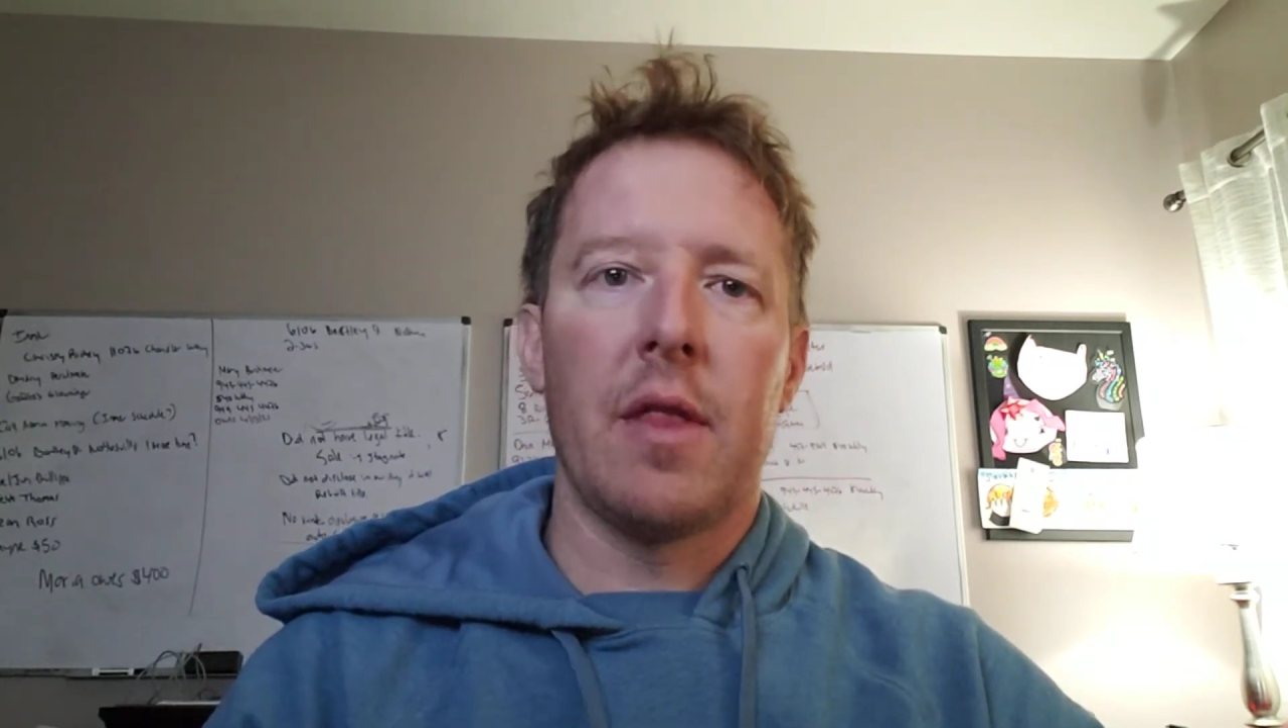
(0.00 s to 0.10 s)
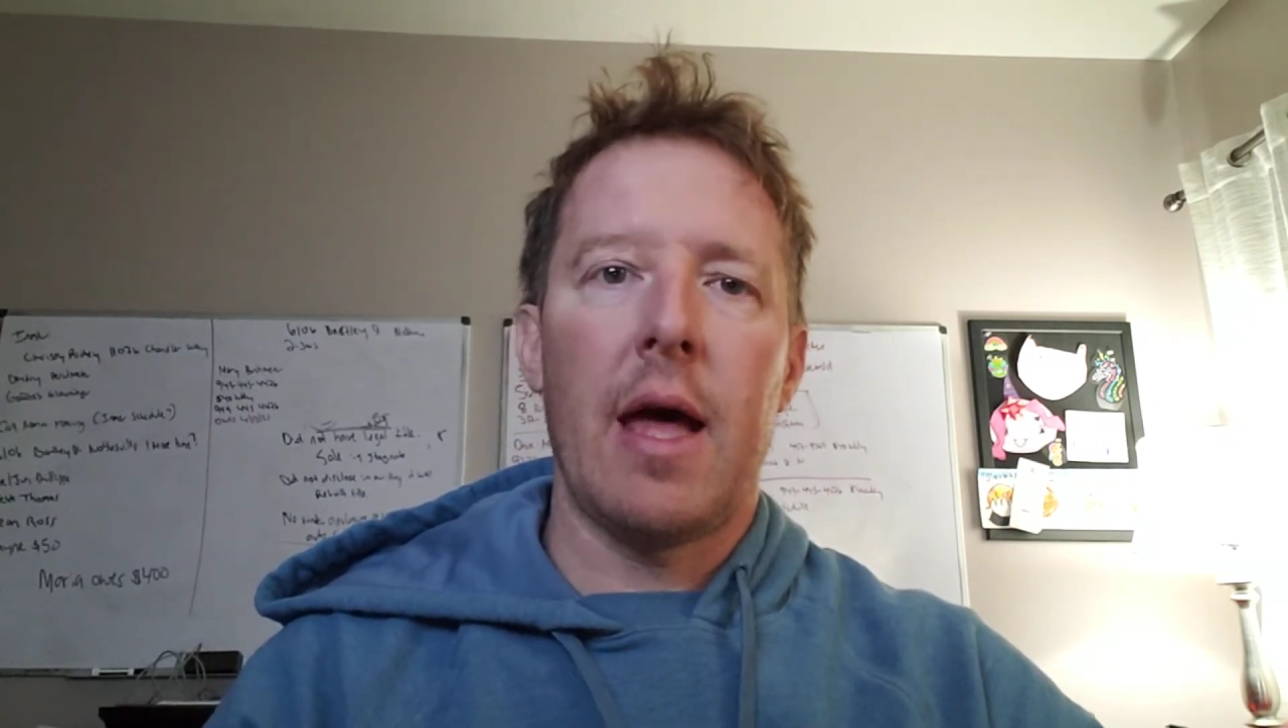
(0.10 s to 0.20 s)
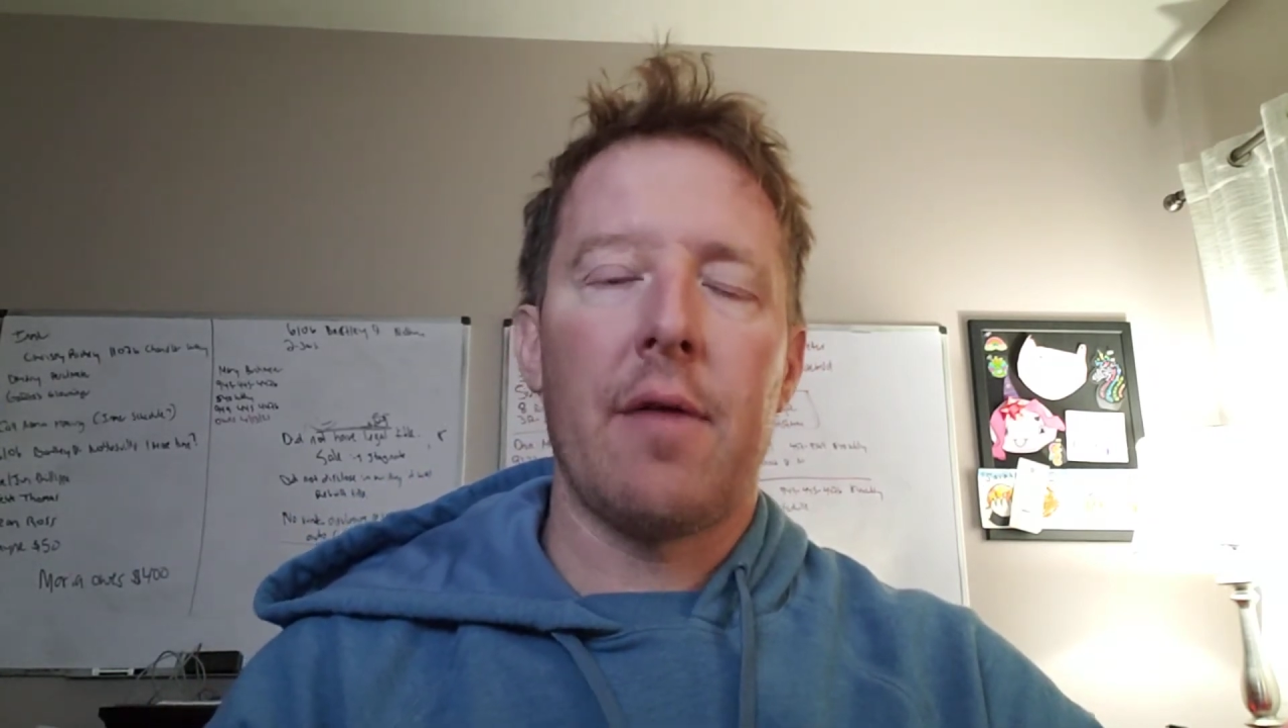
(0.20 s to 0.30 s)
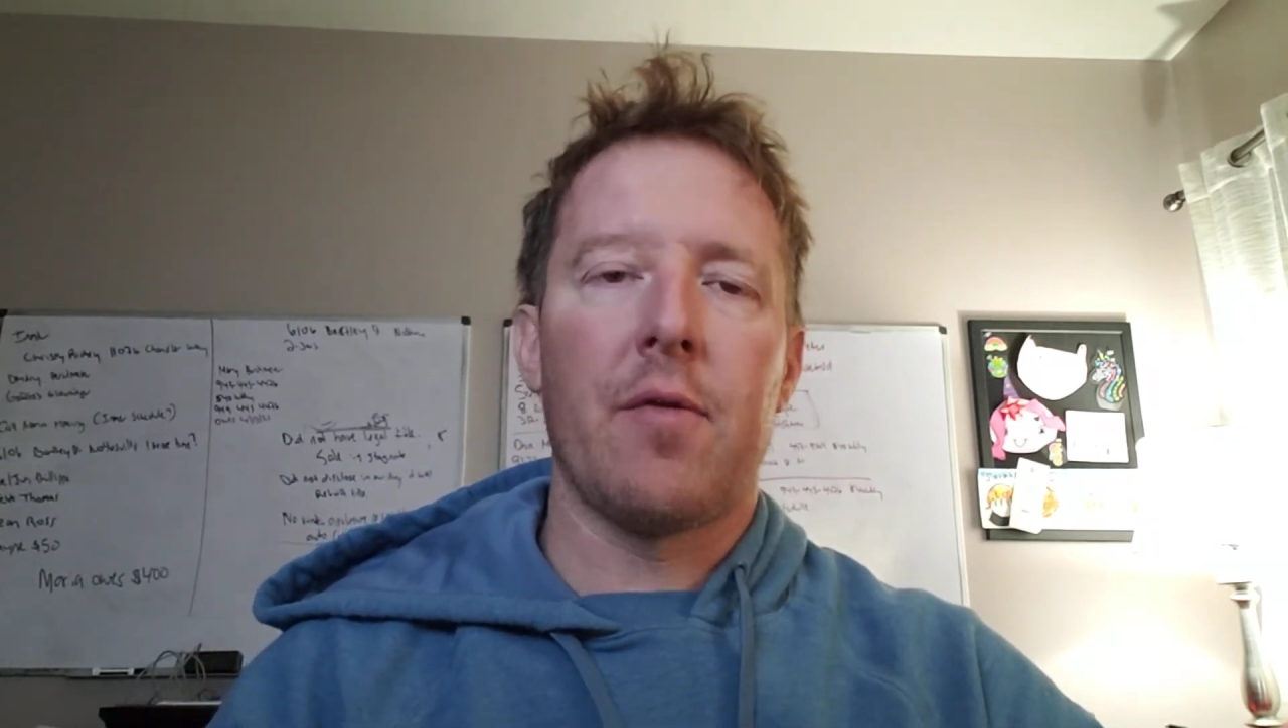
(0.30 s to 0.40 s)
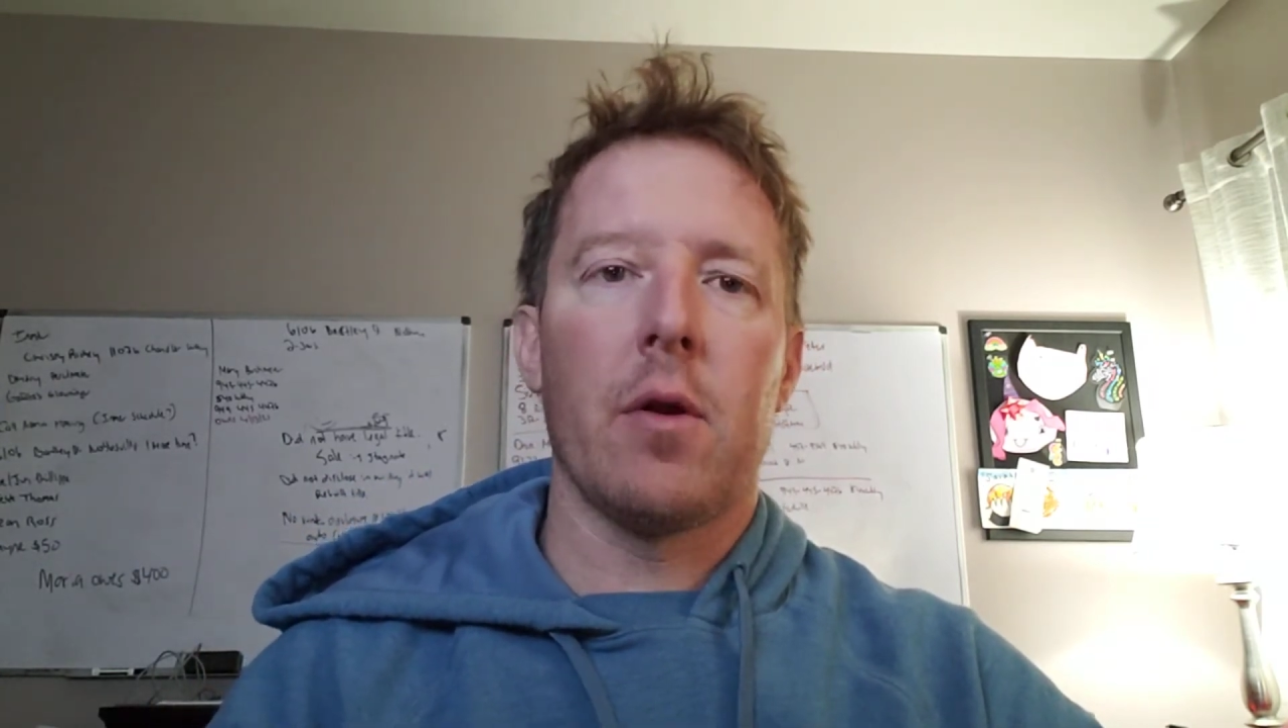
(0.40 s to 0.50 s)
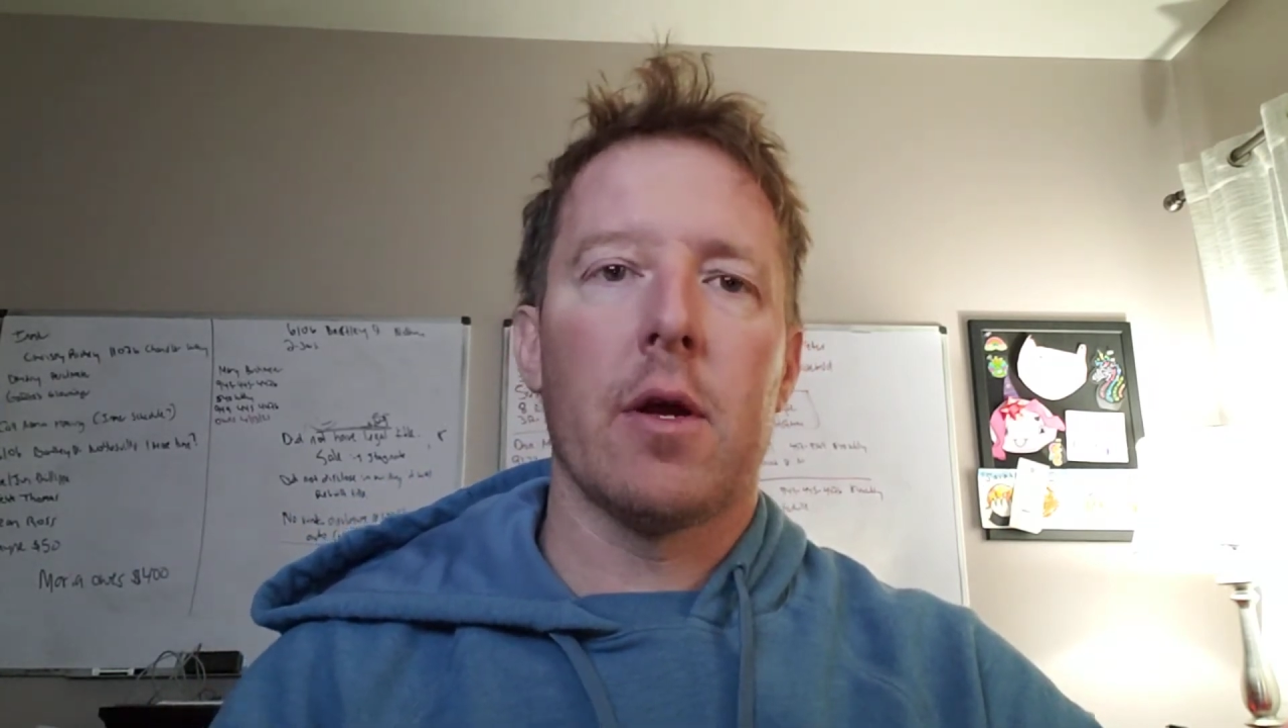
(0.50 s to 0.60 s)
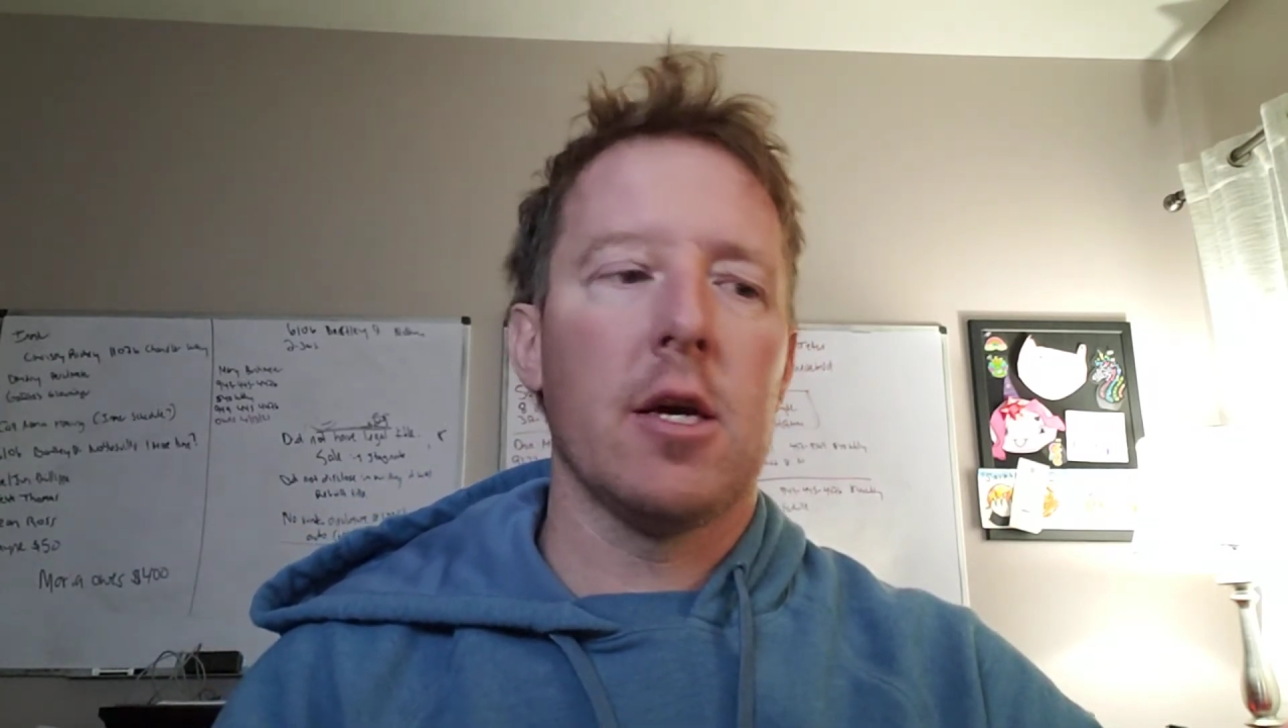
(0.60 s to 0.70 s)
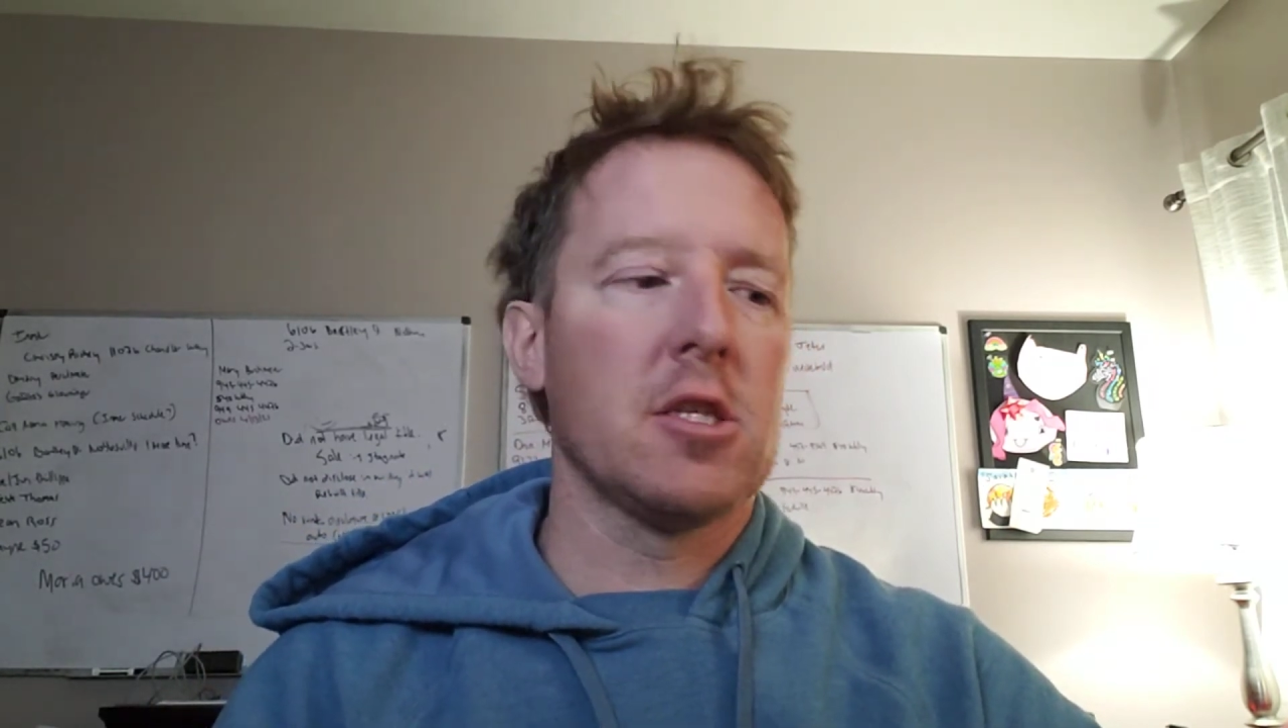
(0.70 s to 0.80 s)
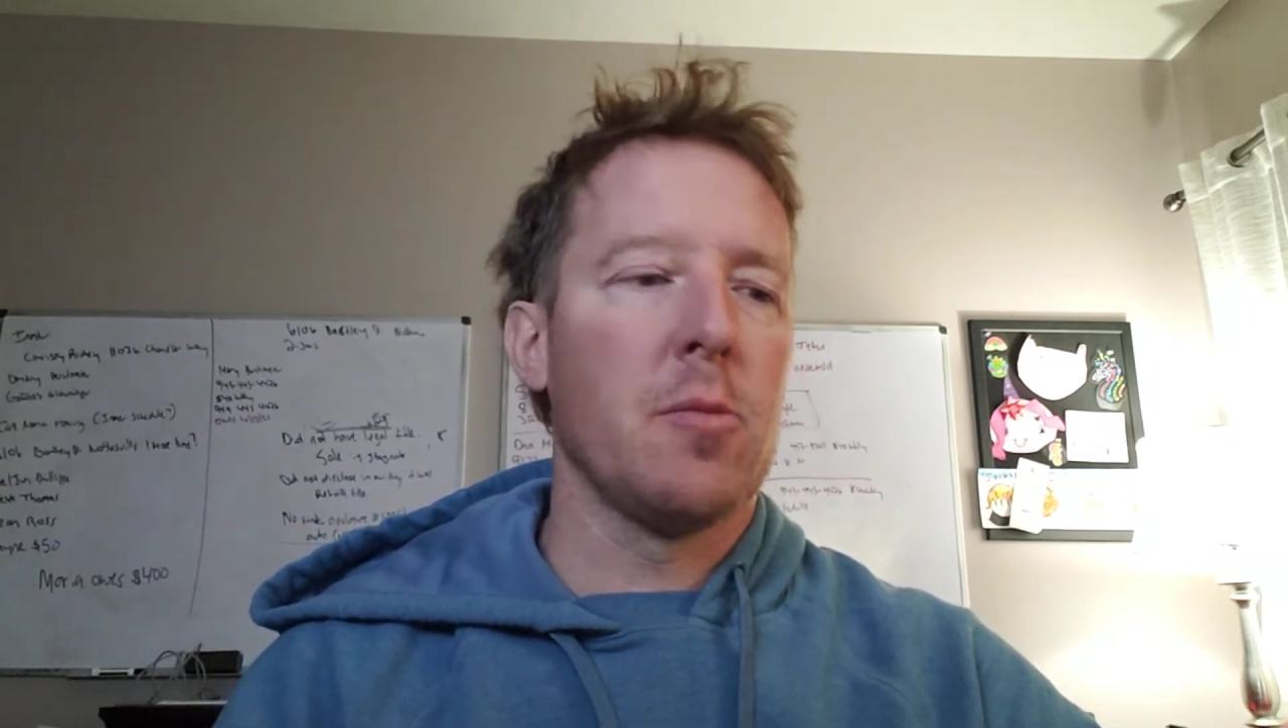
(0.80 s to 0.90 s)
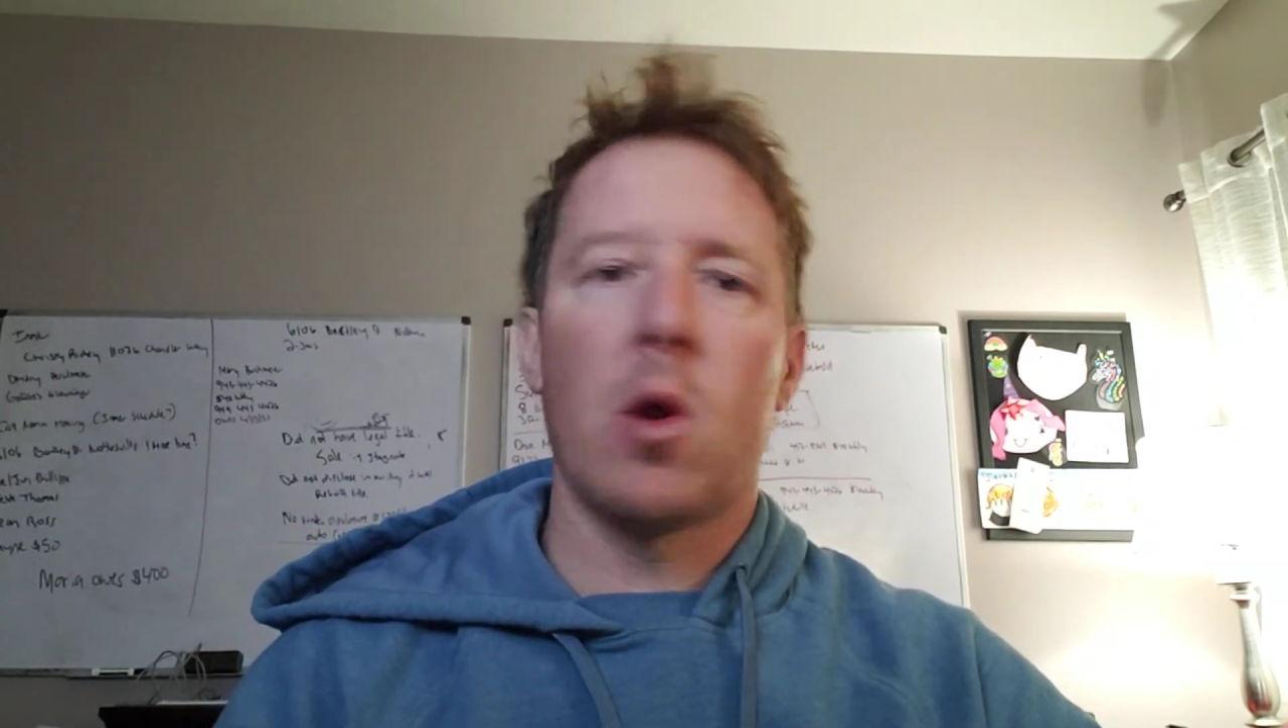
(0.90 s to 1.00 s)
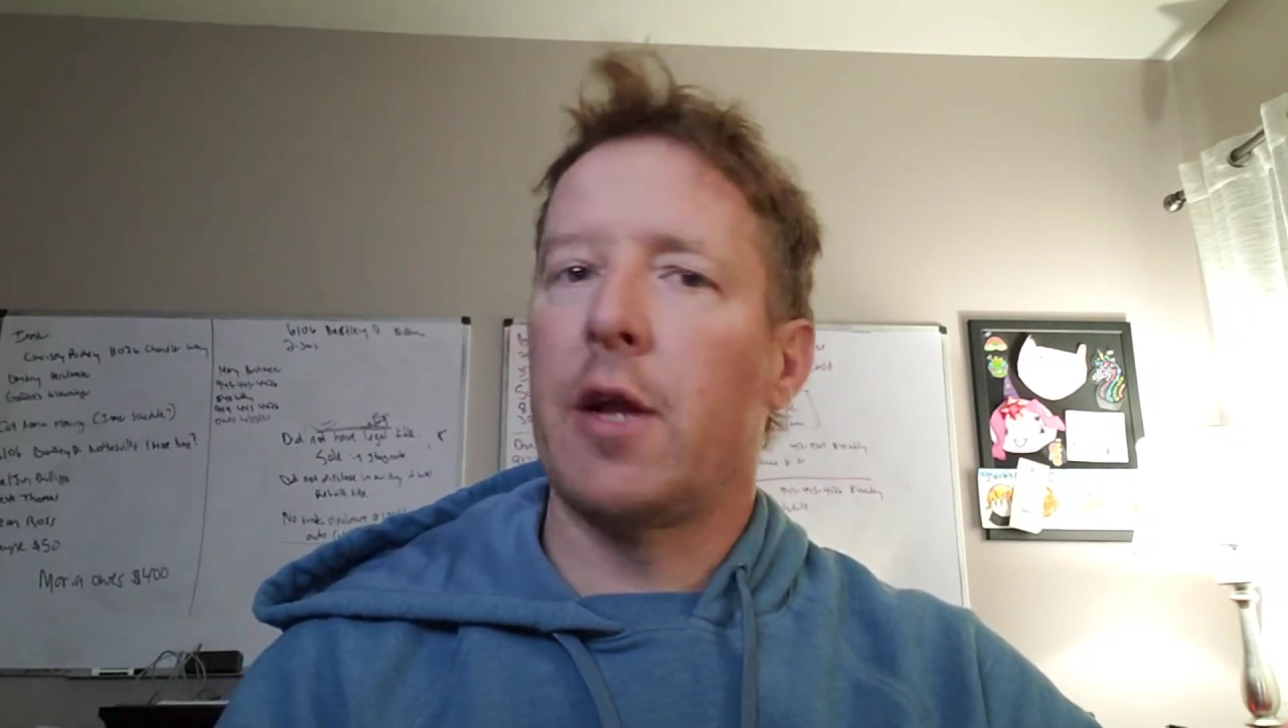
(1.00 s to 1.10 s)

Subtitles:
that for a customer.